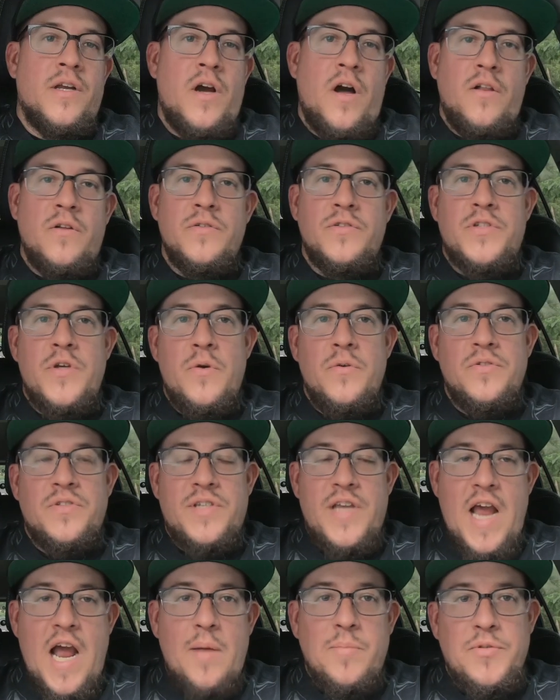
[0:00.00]
color tones
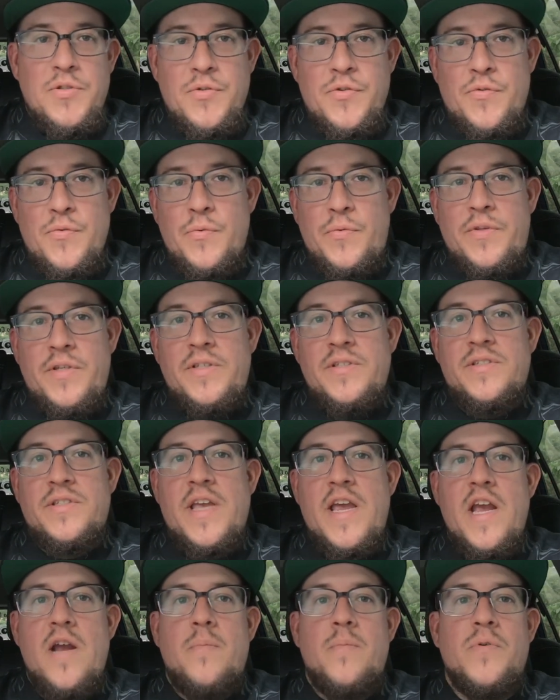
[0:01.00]
captured through these
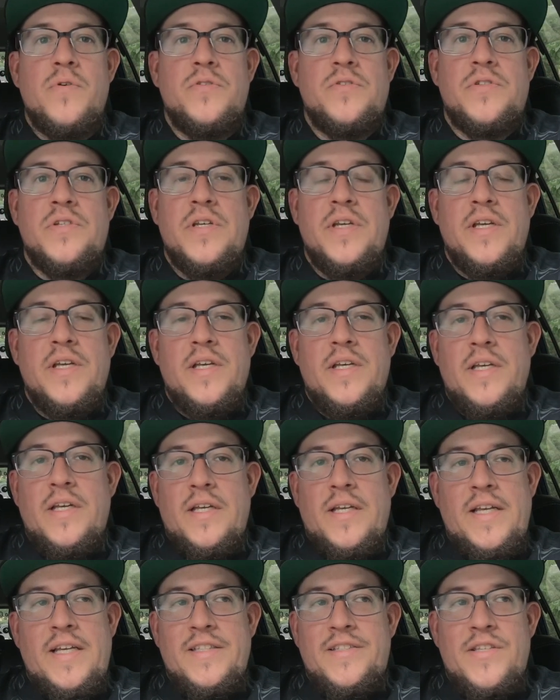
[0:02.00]
cameras,
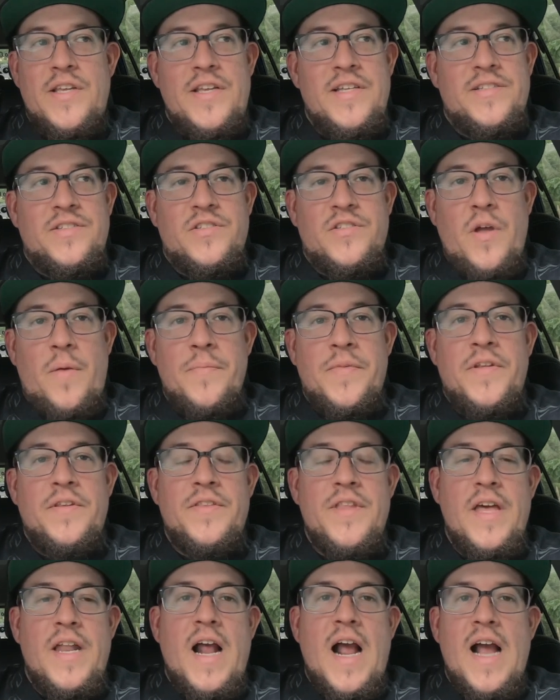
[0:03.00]
it's something
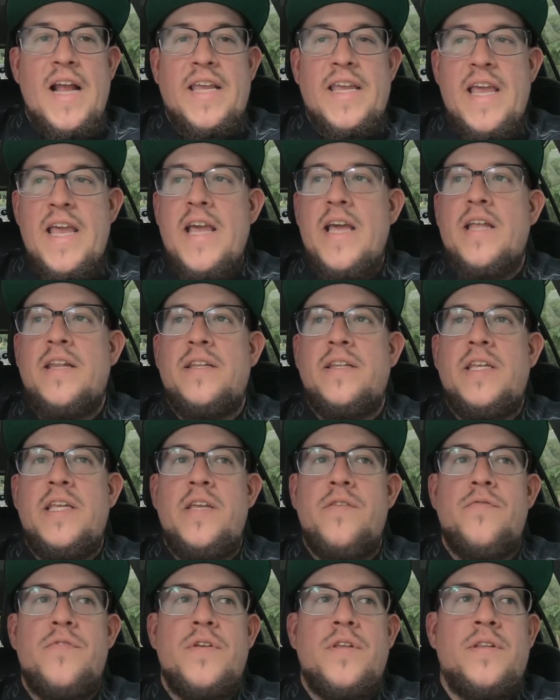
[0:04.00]
that I can't
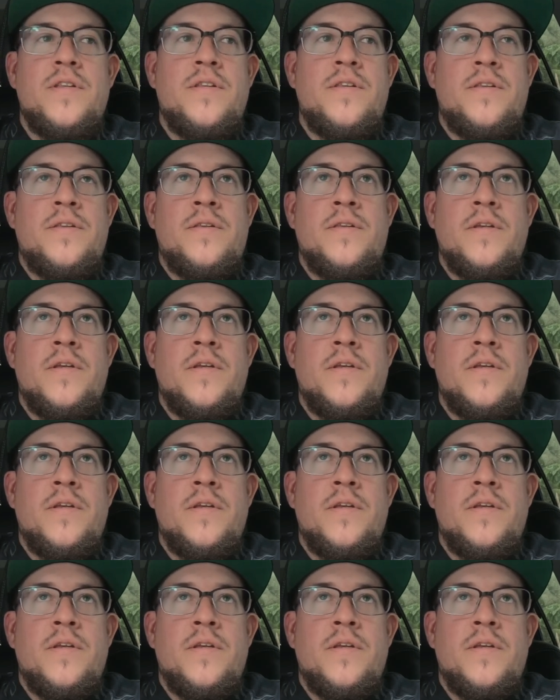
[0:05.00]
even